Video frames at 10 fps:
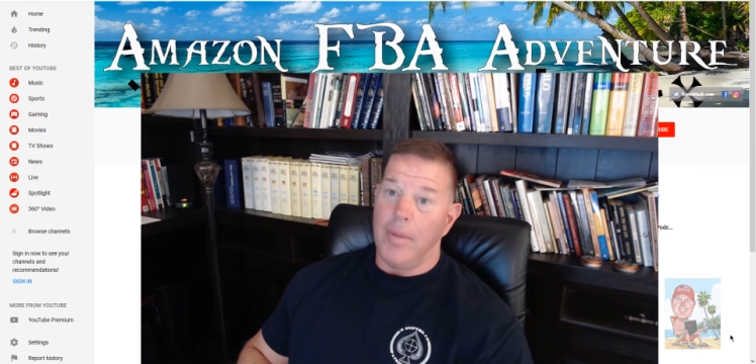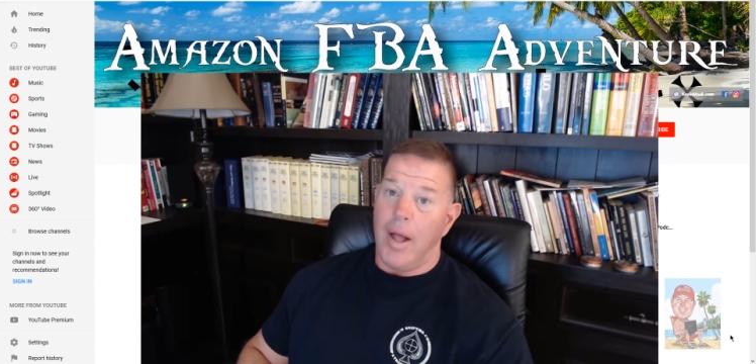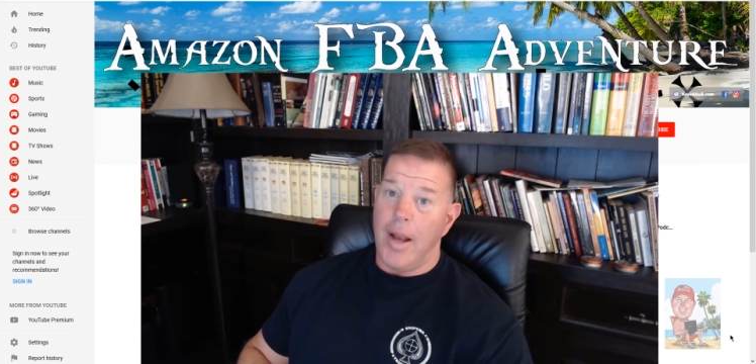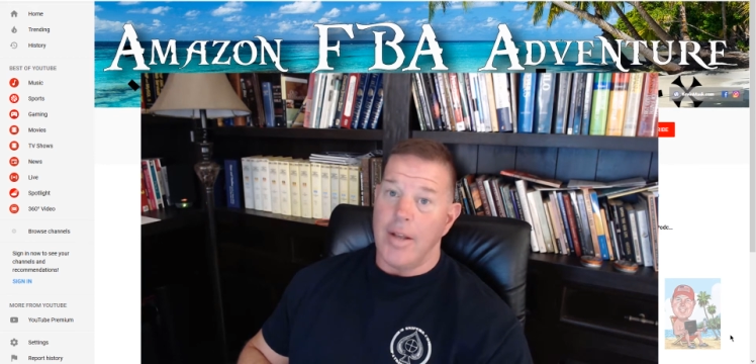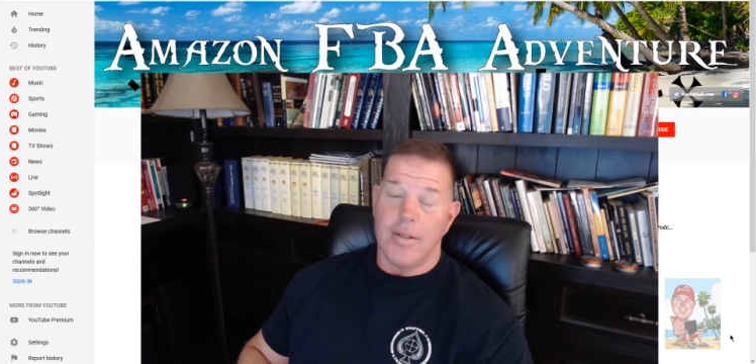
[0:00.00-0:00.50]

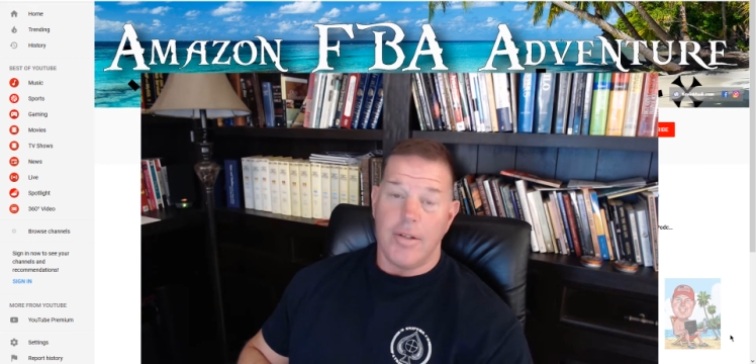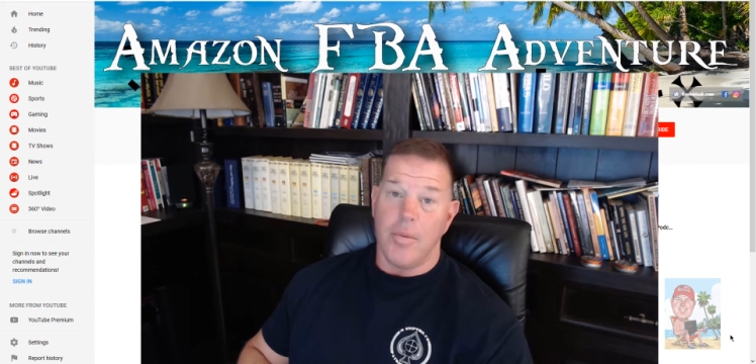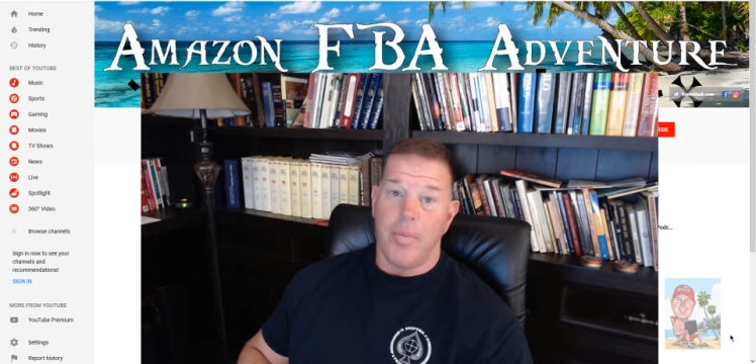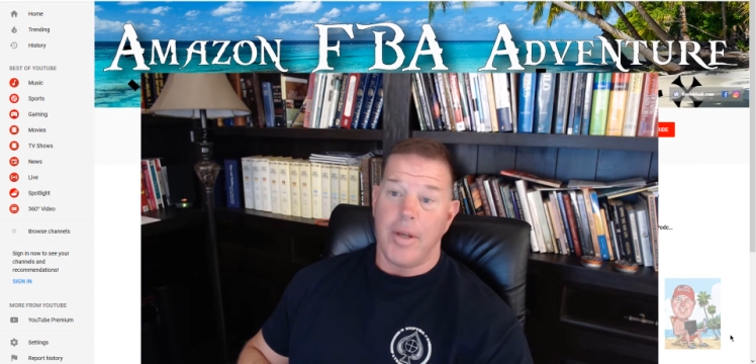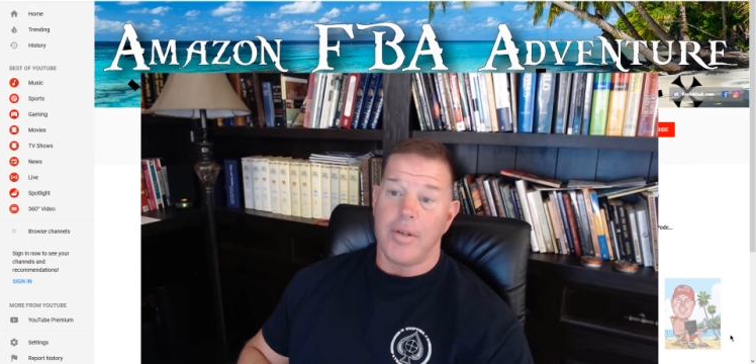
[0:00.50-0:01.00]
line is it's your
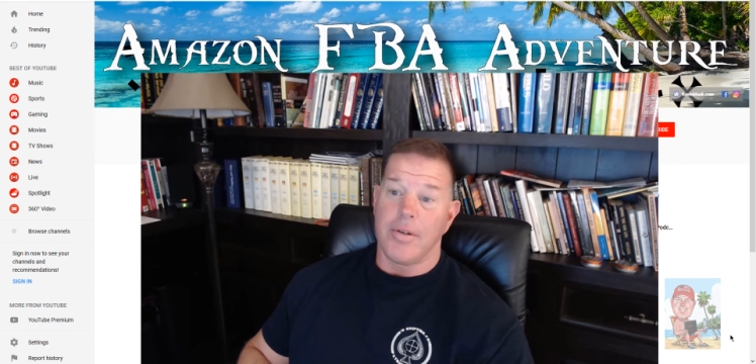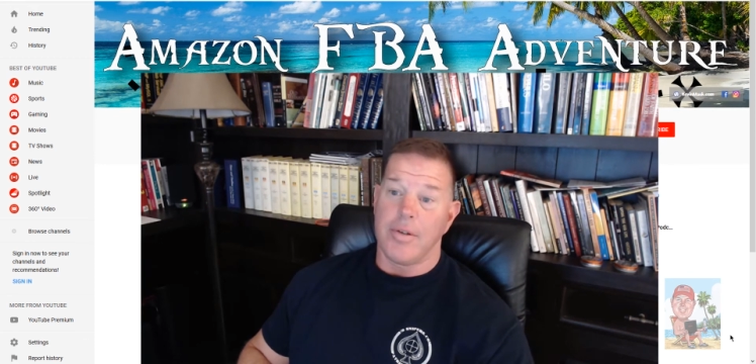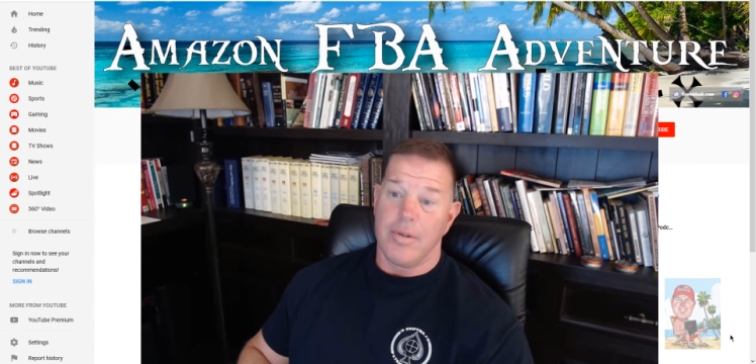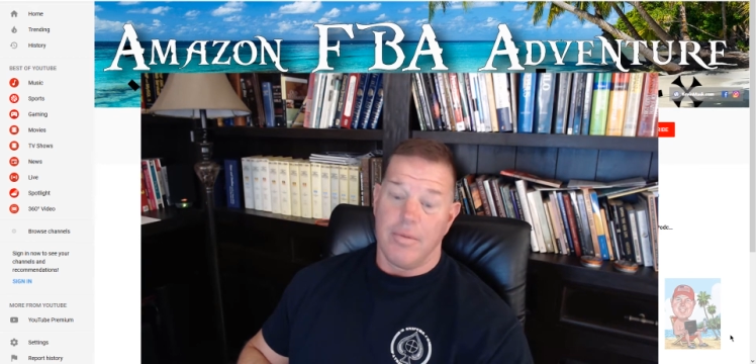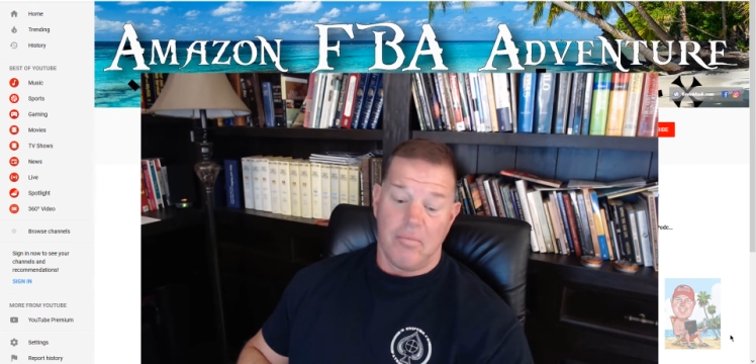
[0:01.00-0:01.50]

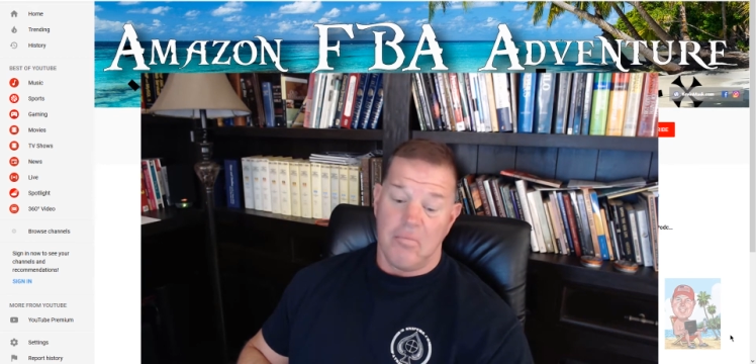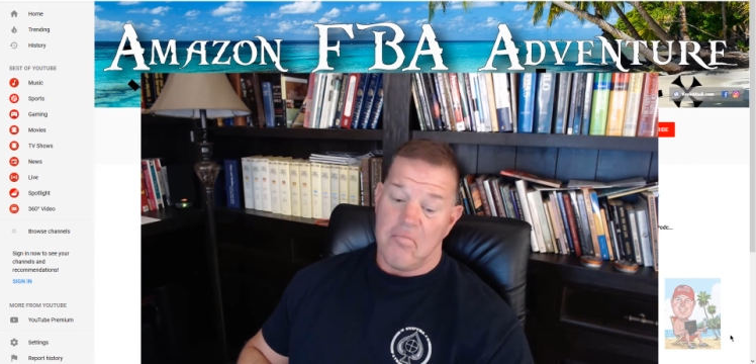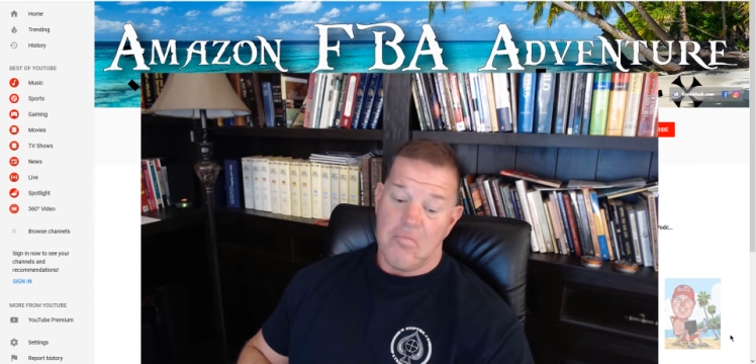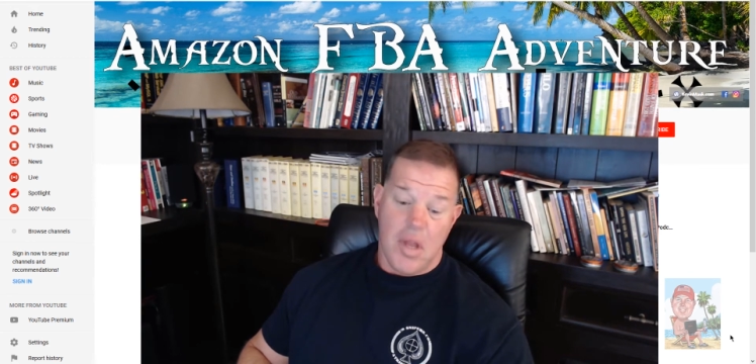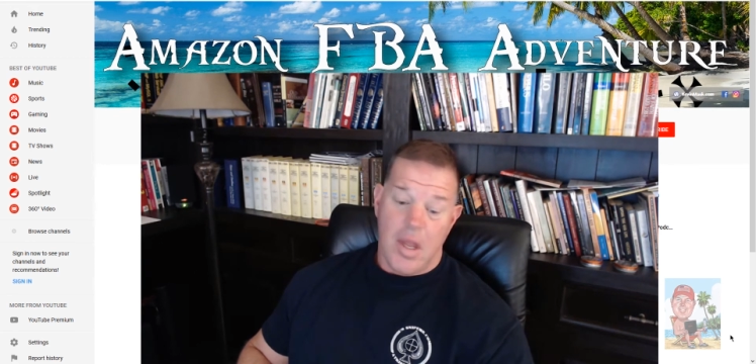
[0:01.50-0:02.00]
pictures.
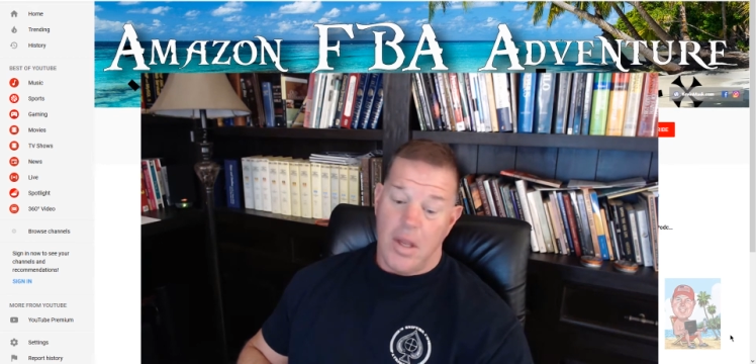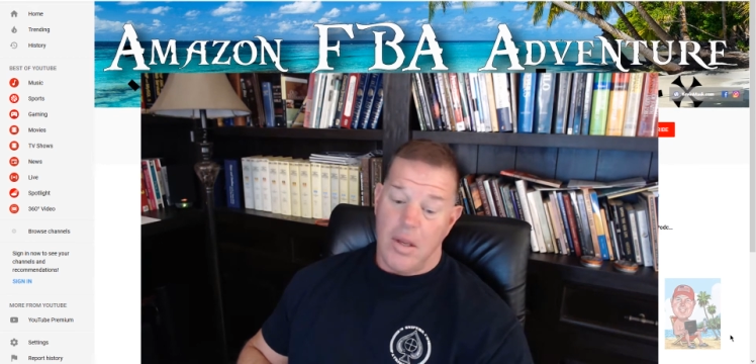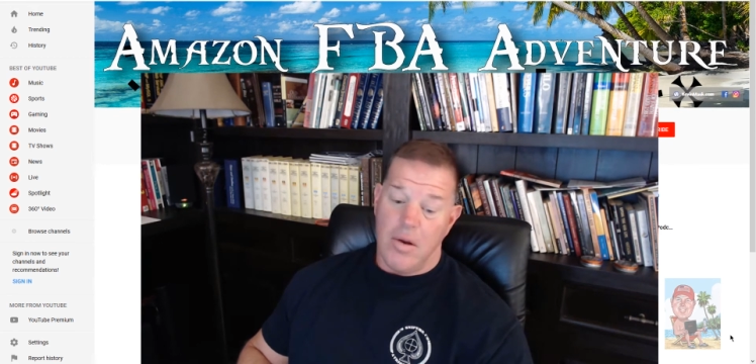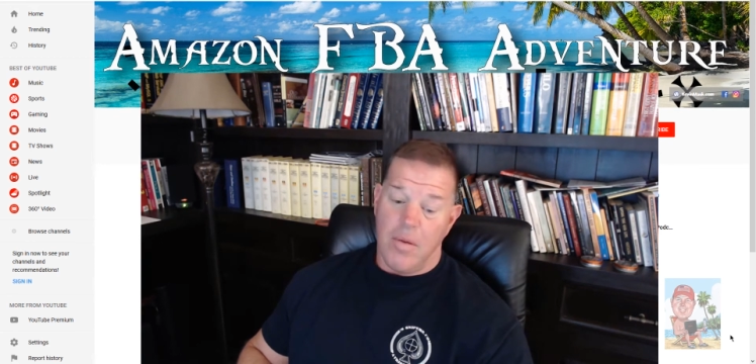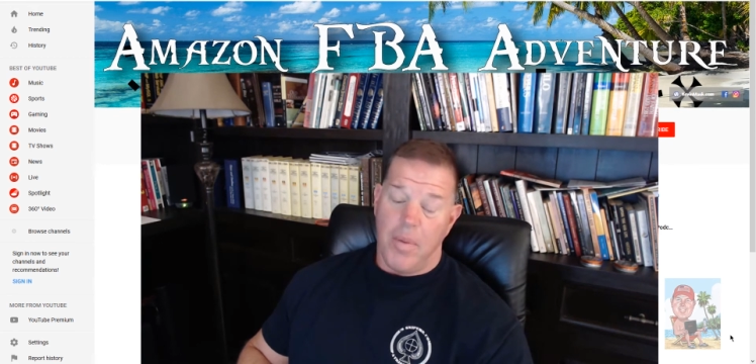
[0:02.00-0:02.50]

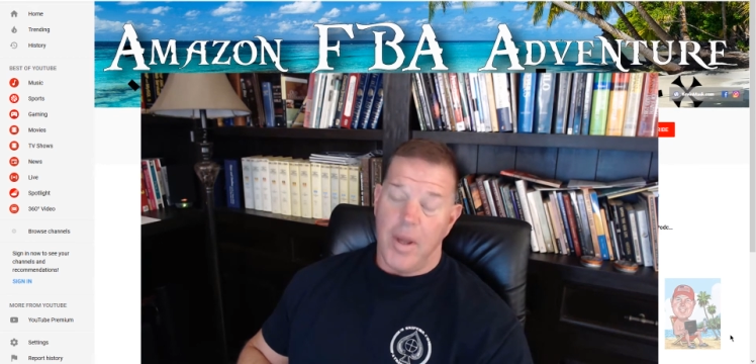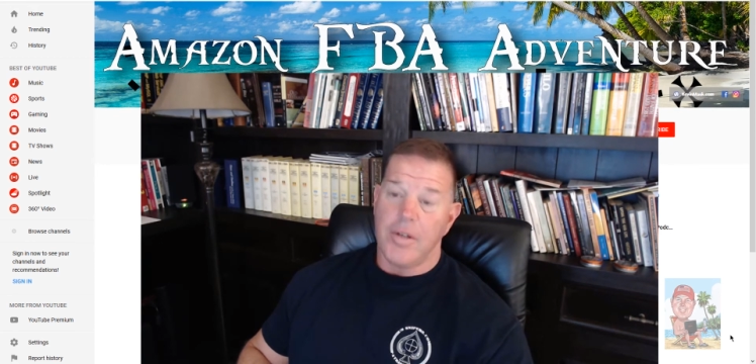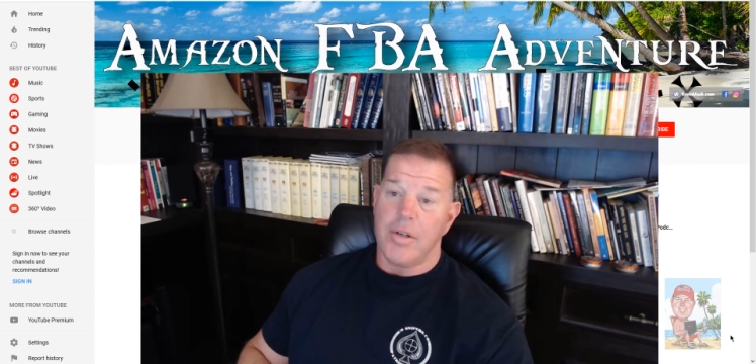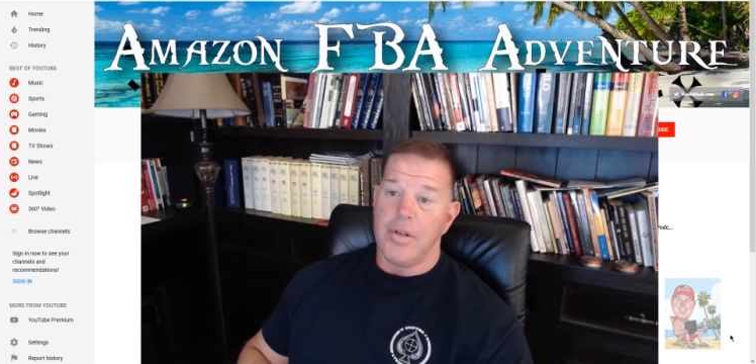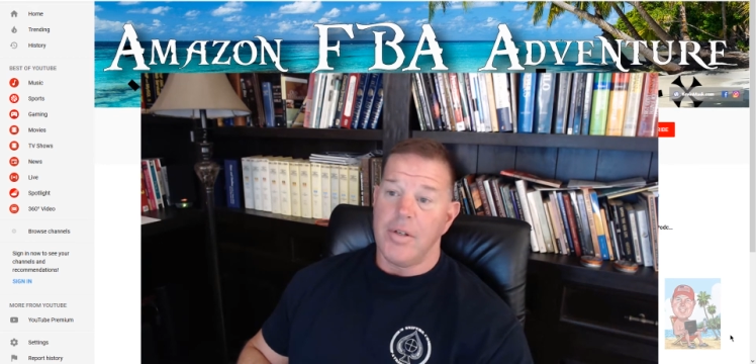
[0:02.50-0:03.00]
Your
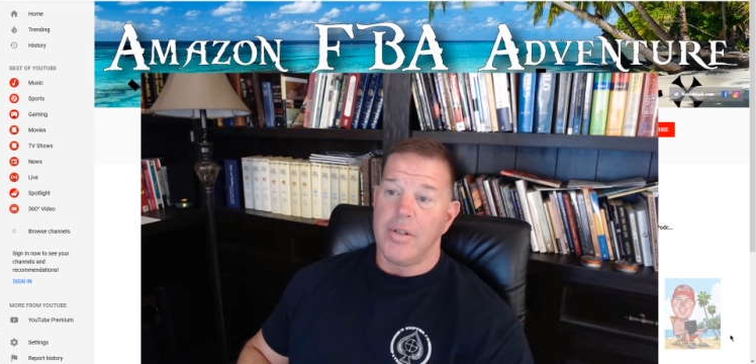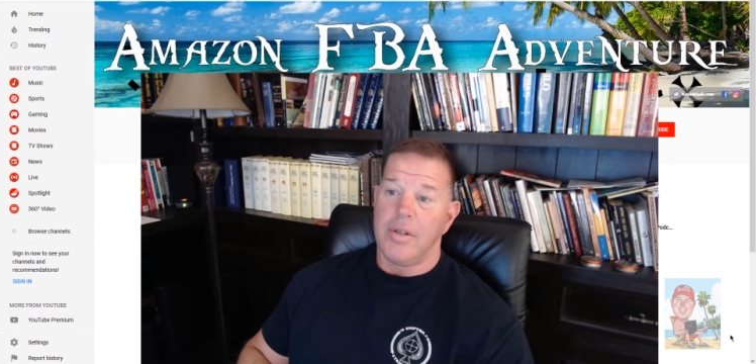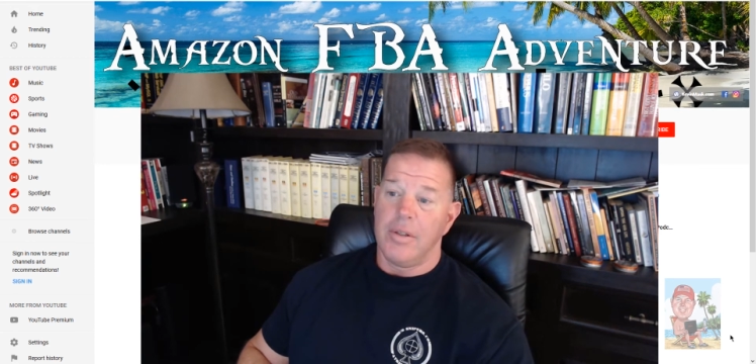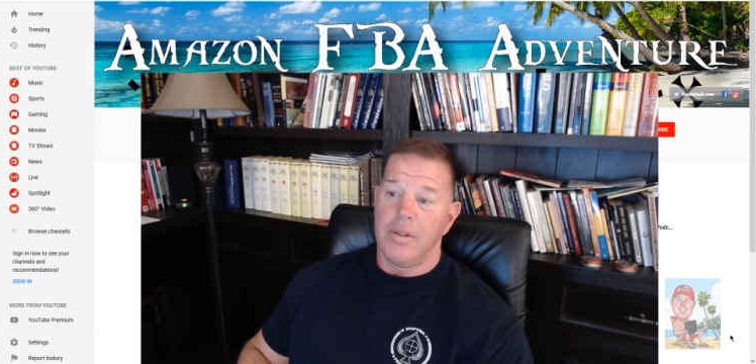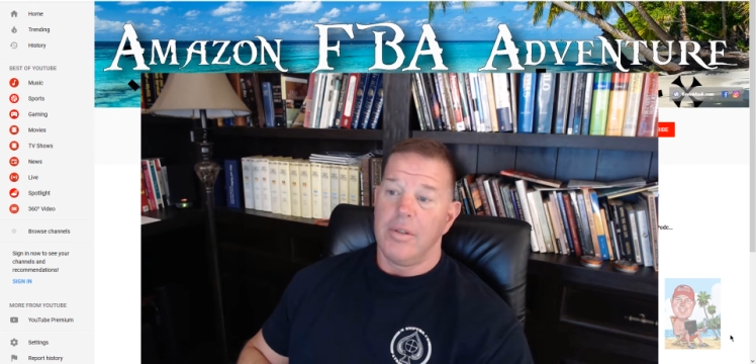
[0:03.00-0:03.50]
pictures
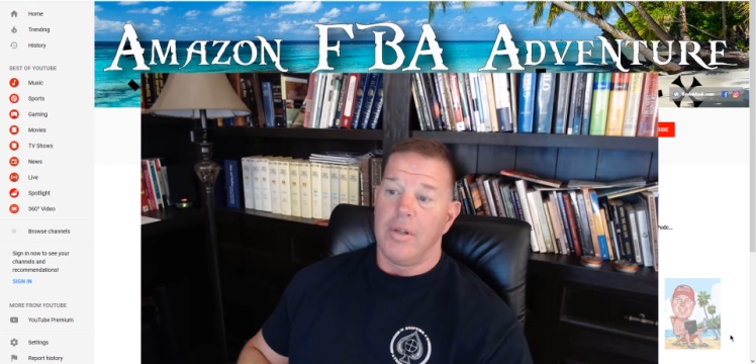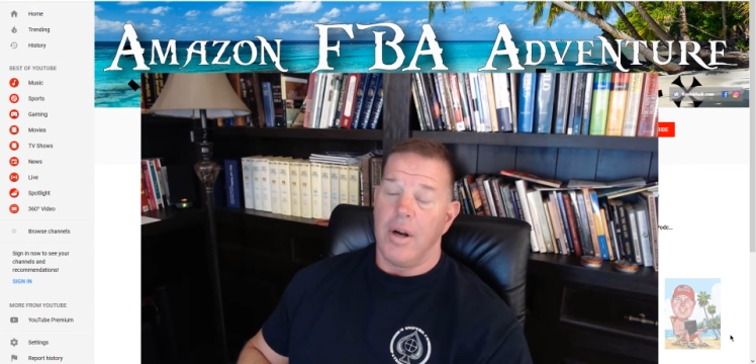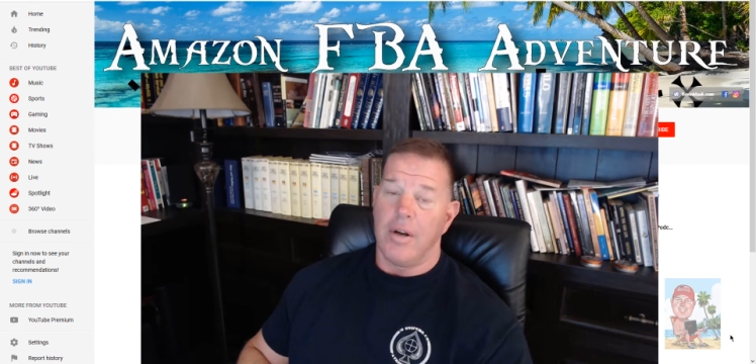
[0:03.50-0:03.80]
are